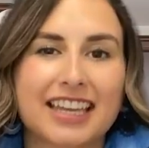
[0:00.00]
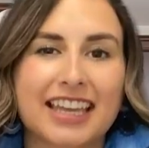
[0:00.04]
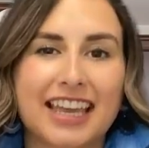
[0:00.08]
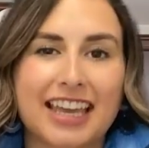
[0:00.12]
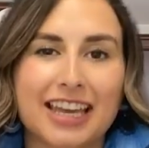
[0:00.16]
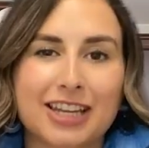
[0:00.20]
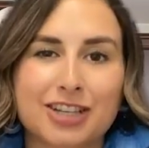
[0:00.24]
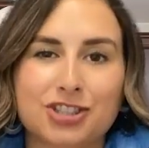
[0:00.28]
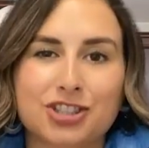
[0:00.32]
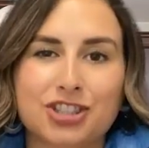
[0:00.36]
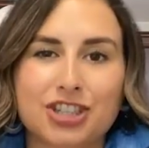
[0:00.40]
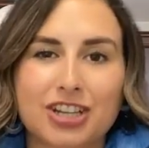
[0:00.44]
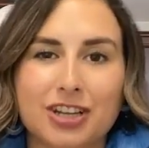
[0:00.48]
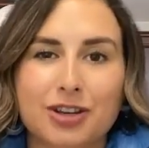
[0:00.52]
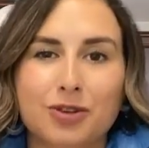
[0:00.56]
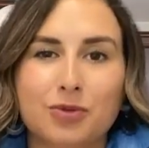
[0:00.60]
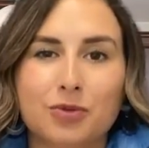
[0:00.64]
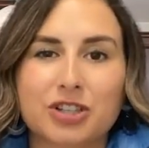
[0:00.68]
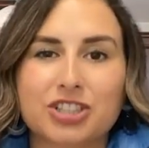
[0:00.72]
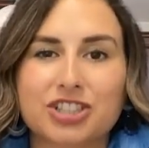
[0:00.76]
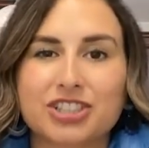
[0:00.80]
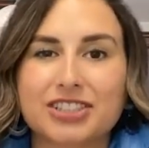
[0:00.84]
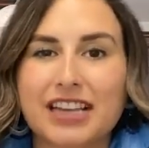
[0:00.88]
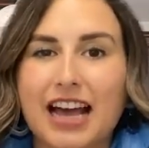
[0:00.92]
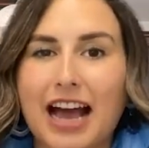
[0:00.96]

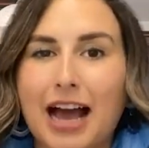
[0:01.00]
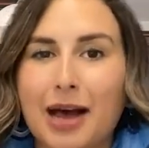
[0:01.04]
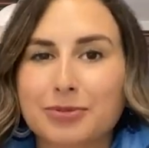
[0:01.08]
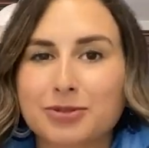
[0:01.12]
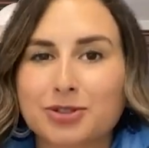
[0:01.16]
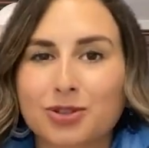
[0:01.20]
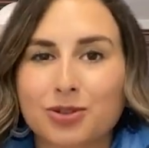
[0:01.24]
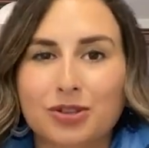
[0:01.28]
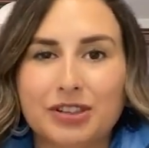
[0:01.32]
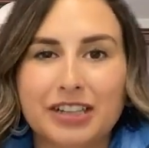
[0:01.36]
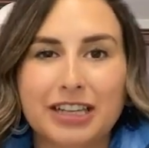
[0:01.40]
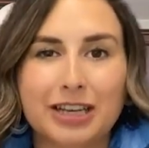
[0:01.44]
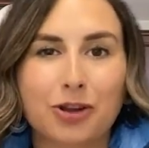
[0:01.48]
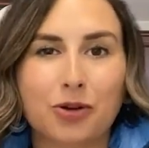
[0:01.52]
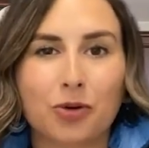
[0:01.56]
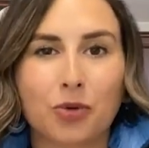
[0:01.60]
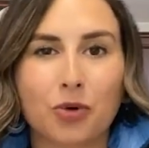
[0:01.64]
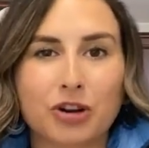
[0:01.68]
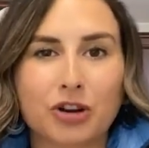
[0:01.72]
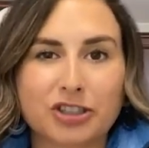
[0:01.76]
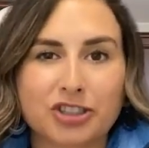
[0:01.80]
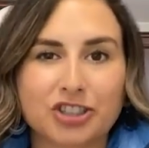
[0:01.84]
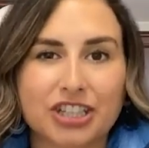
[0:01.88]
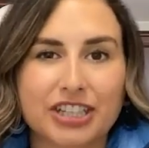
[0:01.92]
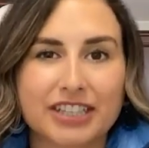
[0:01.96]
kitchen, which is absolutely
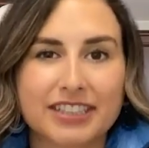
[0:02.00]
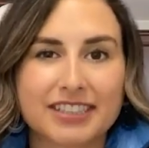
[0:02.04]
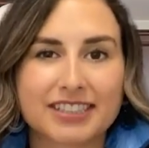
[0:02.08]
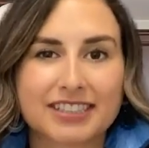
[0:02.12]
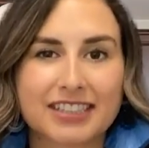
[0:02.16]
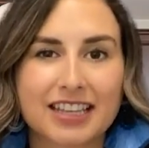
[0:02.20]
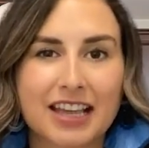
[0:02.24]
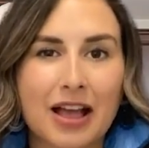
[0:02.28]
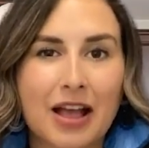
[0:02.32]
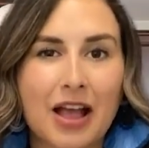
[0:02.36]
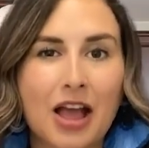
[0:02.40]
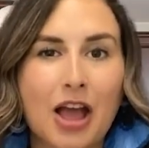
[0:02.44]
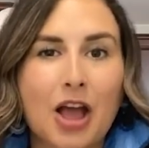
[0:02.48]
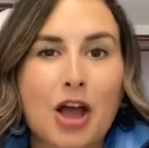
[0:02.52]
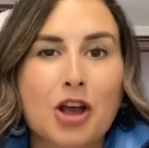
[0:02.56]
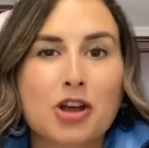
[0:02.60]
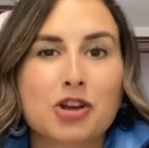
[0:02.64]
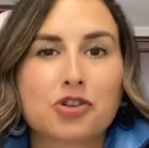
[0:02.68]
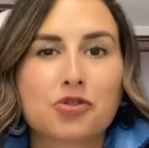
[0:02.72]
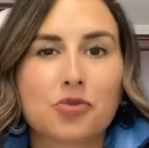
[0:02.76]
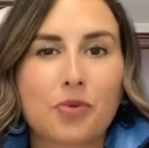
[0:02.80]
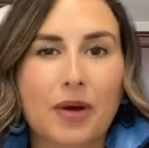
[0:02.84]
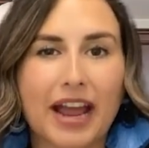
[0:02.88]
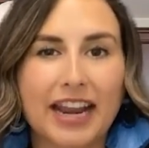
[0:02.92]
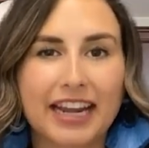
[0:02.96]
gorgeous.
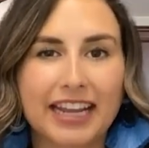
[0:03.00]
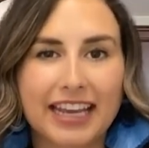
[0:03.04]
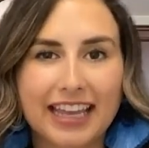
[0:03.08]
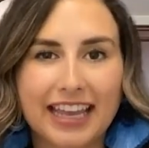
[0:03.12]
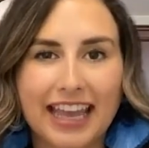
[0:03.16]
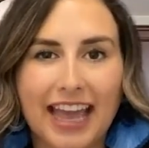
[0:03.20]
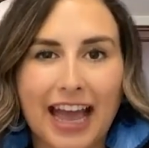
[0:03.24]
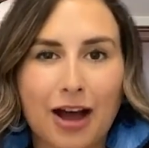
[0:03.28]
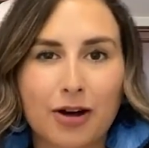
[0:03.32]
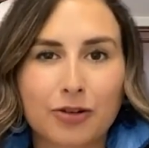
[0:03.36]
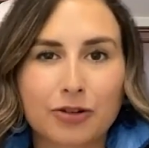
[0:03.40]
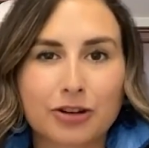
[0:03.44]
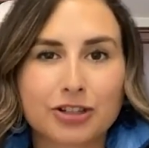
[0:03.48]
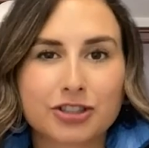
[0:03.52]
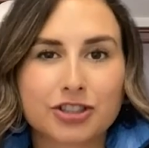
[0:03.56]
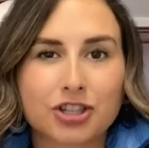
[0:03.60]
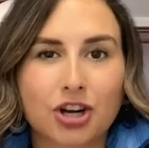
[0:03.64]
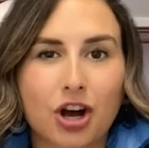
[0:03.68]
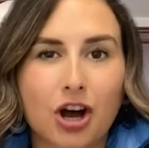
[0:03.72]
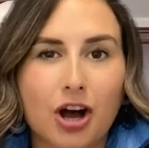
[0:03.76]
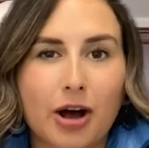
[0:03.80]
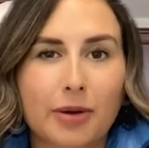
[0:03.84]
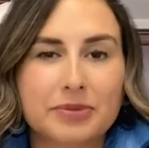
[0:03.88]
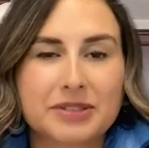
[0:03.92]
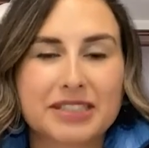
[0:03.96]
Granite
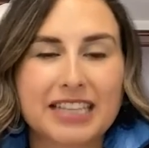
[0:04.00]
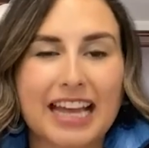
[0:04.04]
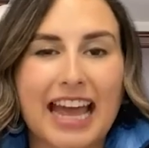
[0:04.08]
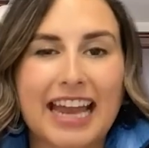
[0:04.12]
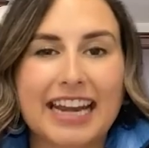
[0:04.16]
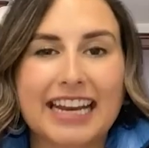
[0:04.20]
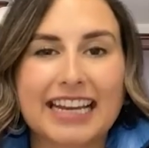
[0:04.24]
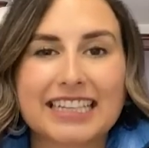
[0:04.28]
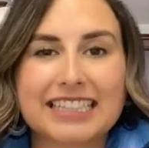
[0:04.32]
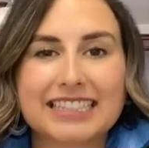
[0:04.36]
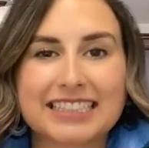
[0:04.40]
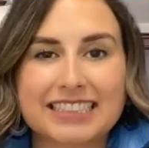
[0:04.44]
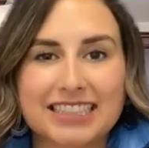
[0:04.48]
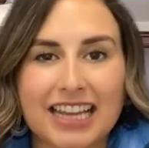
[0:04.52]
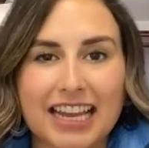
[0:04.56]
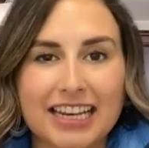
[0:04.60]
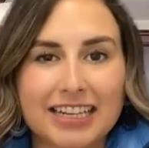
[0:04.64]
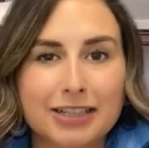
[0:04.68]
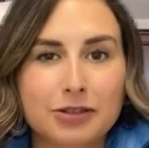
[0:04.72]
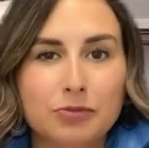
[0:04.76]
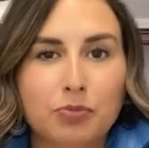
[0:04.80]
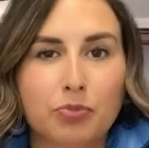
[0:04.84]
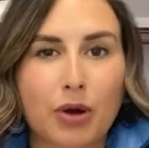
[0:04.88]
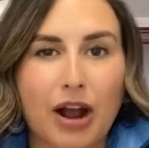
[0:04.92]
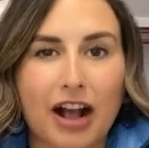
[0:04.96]
countertops, an
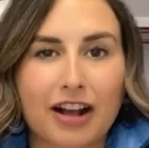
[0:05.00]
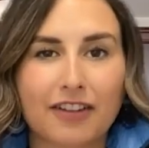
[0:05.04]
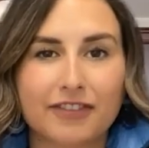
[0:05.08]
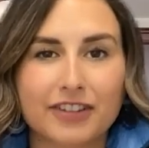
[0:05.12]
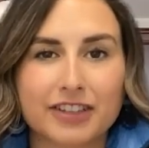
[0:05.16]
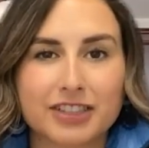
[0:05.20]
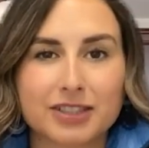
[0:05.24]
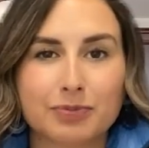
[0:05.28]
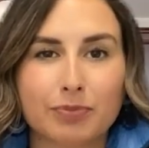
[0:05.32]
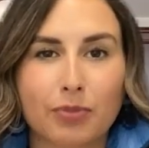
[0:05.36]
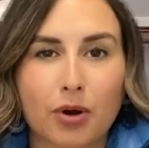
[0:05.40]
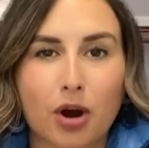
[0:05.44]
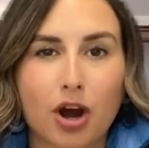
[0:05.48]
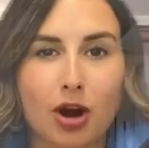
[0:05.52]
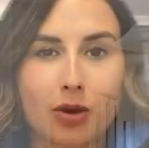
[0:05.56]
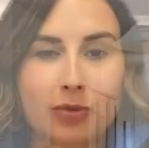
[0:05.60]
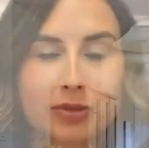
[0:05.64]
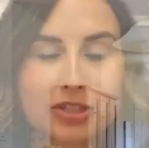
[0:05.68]
extended breakfast bar,